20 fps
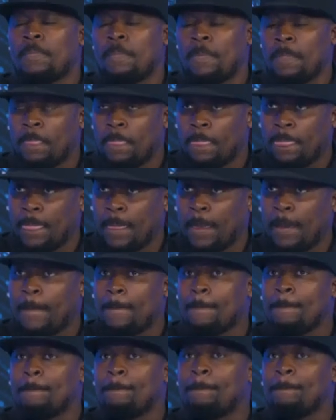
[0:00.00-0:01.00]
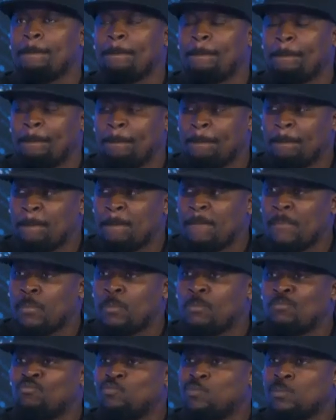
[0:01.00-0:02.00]
And then you're trying to solve a
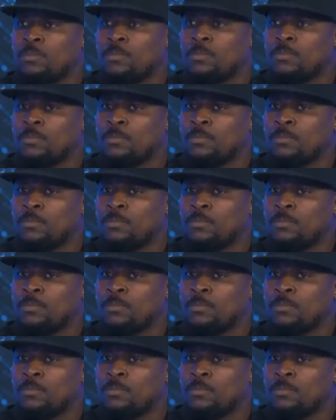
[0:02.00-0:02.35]
very meaningful